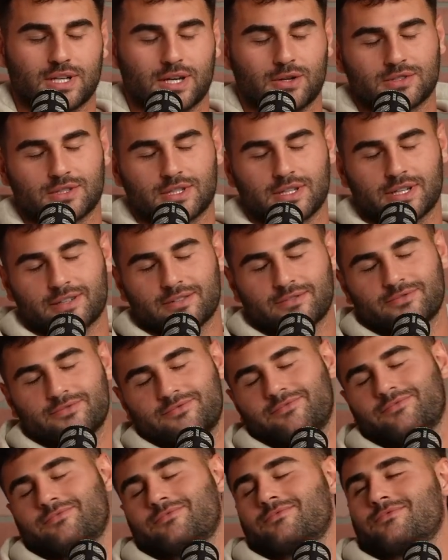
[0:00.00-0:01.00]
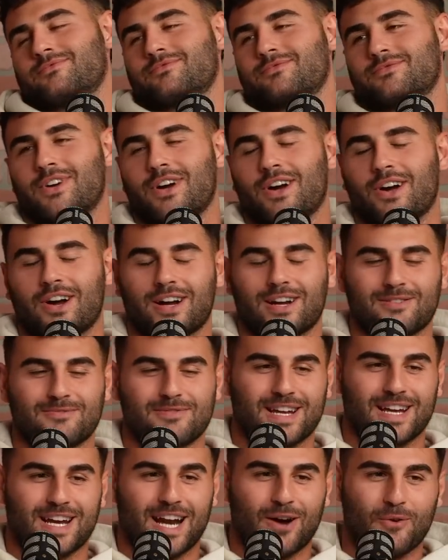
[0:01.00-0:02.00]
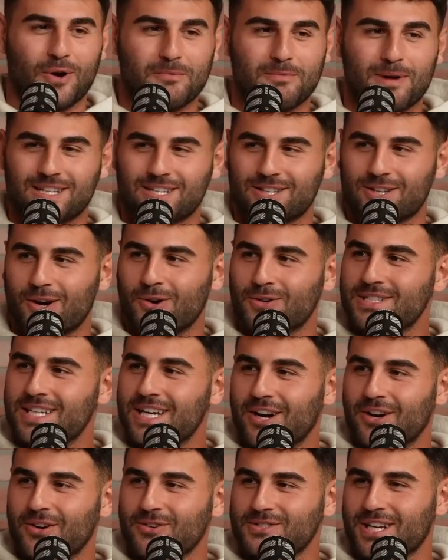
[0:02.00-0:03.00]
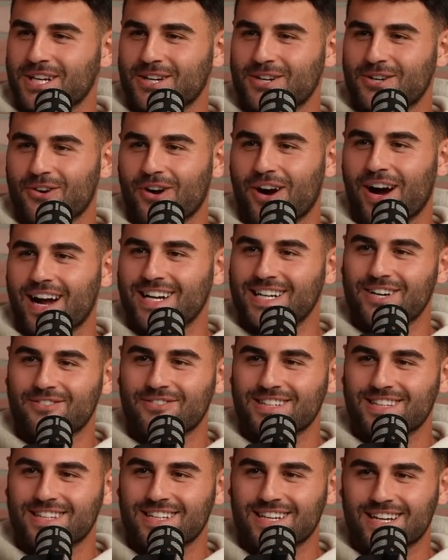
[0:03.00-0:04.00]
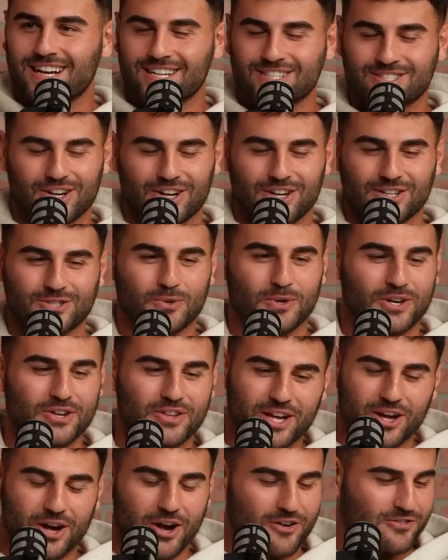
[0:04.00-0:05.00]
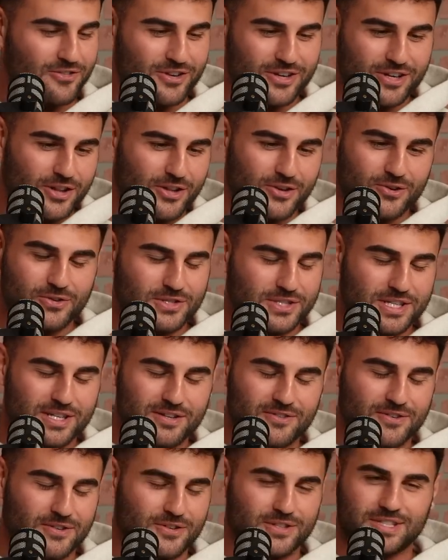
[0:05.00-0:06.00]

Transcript: I was like, all right, man. I went back to the hotel. I was like crying and everything. I saw on Twitter they offered another receiver.